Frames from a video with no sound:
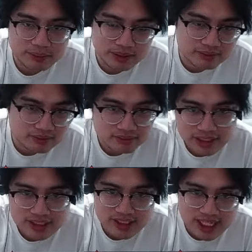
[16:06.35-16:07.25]
but
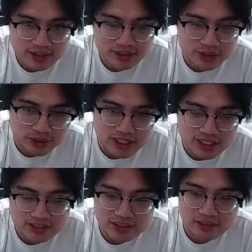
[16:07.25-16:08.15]
it's kind of hard to do
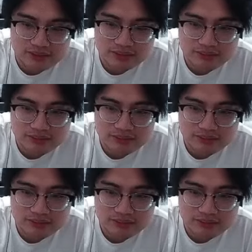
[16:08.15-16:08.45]
that, so.